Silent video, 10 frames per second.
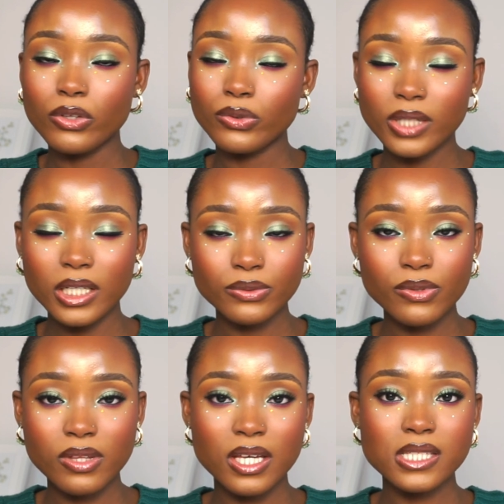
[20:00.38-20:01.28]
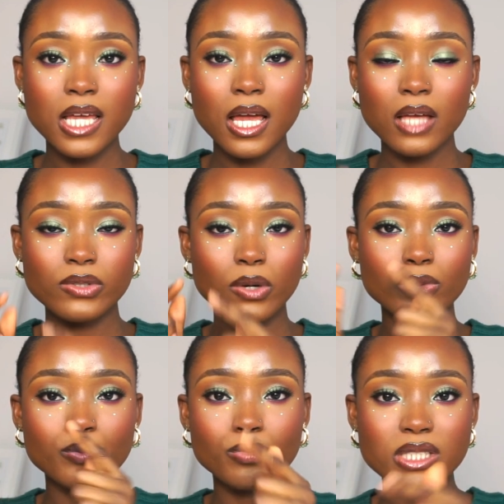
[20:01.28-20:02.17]
you can do that. So I'll
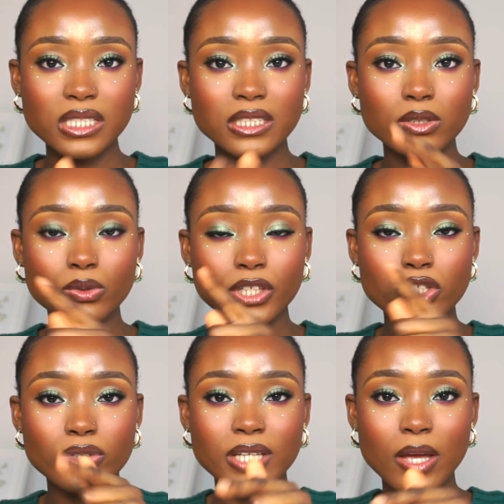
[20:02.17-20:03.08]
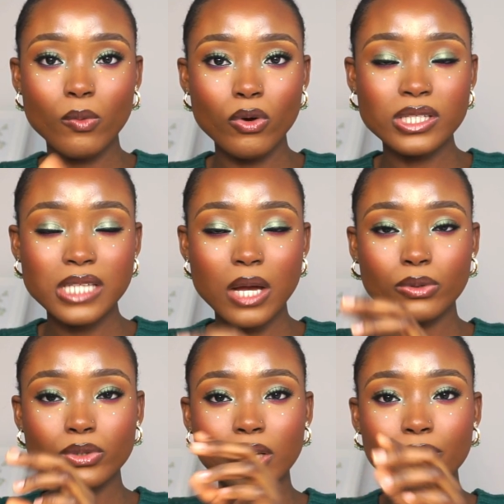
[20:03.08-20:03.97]
put in the location I want,
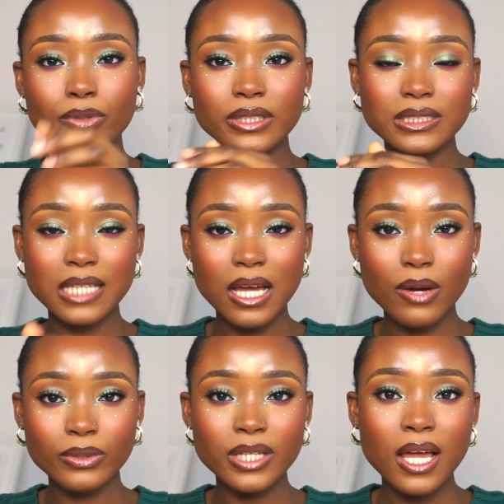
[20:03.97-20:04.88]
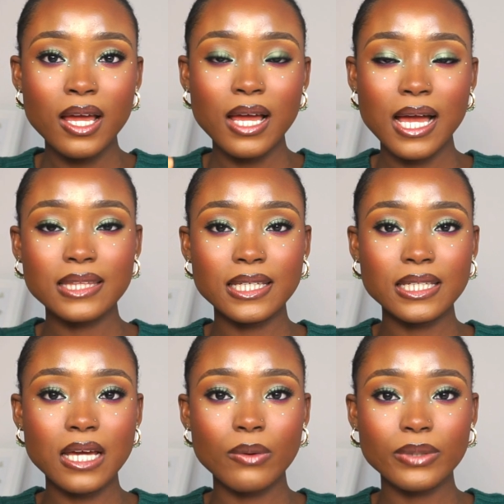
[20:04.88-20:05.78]
I'll narrow it down, and
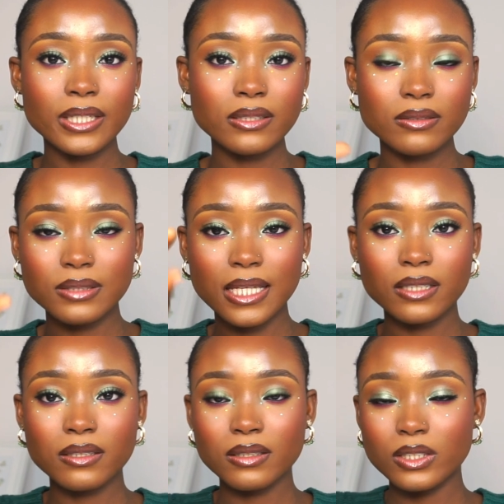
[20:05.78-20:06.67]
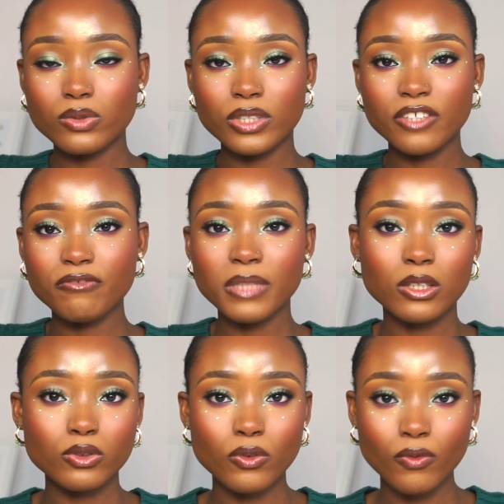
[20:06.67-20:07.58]
then I'll, like, it will give me
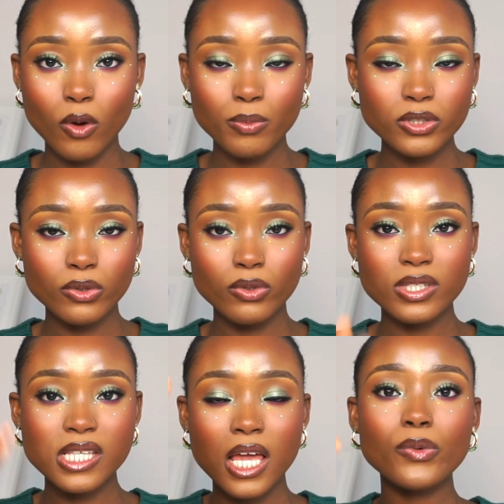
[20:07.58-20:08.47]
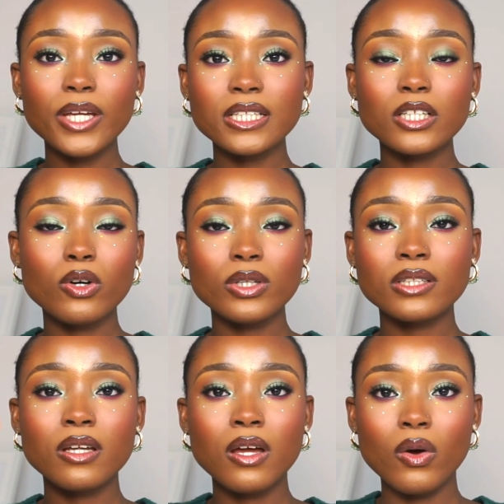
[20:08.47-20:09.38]
a lot of options. So when you click on
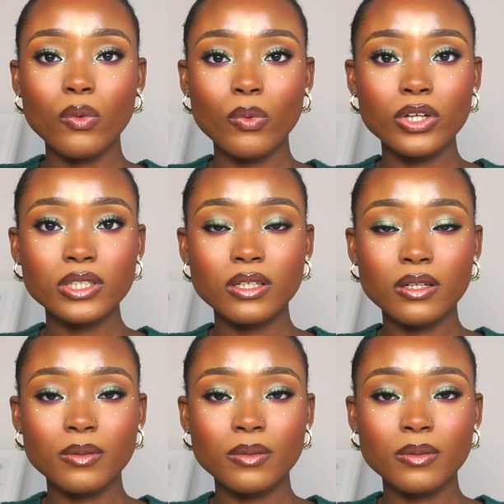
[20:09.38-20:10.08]
one